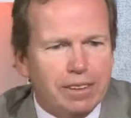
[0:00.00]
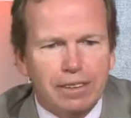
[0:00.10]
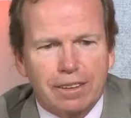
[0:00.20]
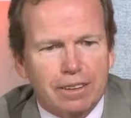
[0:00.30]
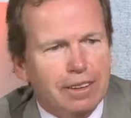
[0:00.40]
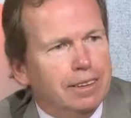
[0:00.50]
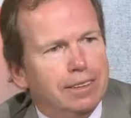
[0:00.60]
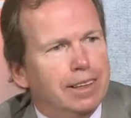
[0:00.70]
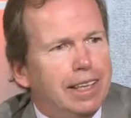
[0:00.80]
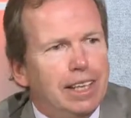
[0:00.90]
till the
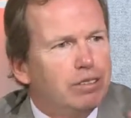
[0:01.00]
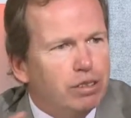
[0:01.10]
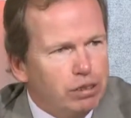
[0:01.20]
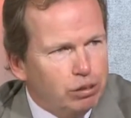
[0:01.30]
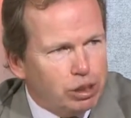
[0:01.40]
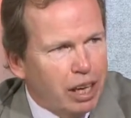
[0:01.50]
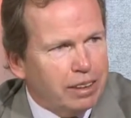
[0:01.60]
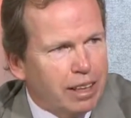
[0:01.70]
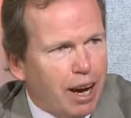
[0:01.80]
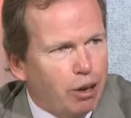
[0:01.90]
eve of you
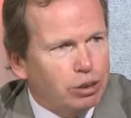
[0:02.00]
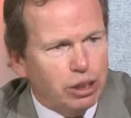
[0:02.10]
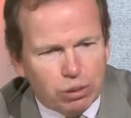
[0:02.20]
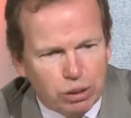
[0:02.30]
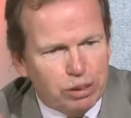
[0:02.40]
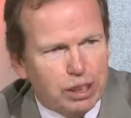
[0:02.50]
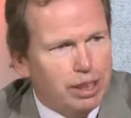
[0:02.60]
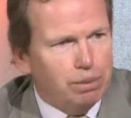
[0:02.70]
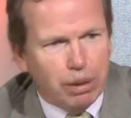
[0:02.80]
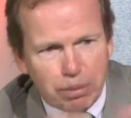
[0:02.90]
selling a house, as we've
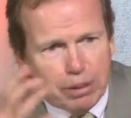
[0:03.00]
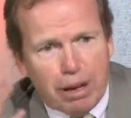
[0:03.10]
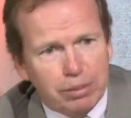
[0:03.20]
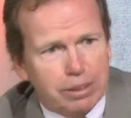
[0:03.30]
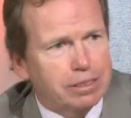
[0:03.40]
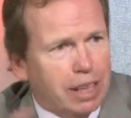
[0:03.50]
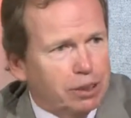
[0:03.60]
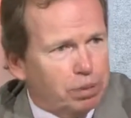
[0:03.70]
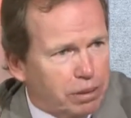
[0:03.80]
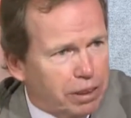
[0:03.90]
seen people come in
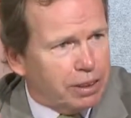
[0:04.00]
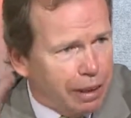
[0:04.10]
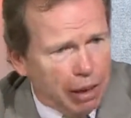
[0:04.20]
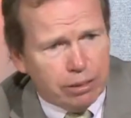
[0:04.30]
desperate, they say,